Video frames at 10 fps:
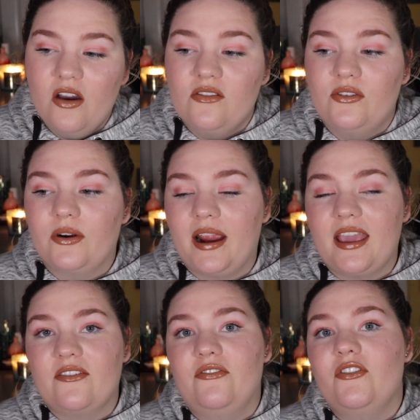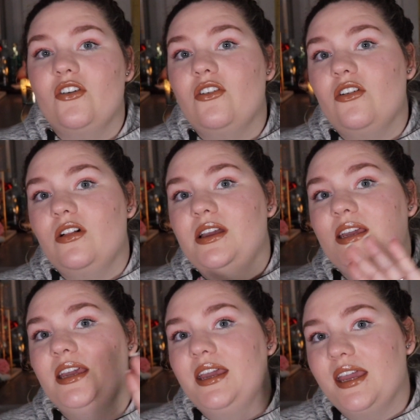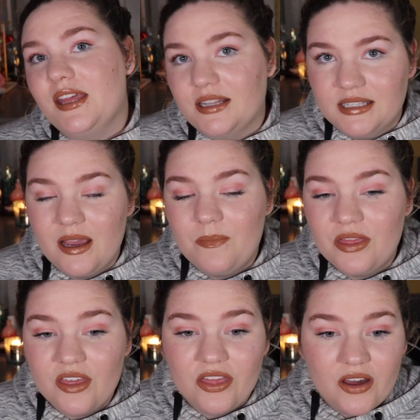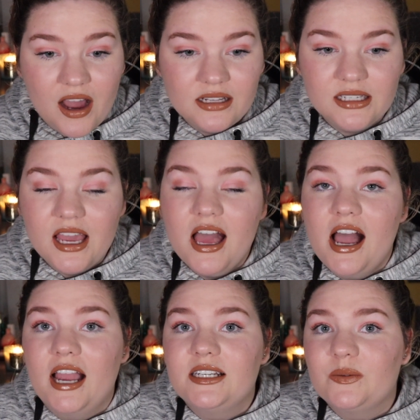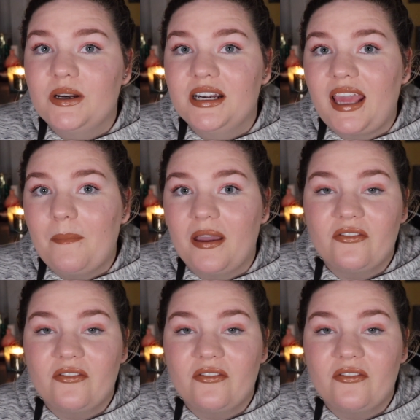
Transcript: for a full in-depth thought. I just wanted to get my